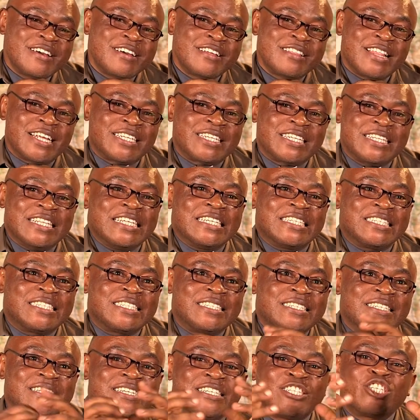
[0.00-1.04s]
that
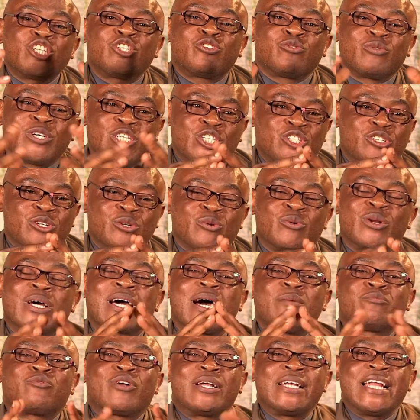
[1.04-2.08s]
this situation will
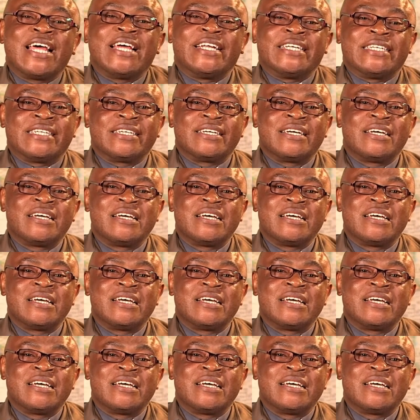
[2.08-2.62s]
come to an end.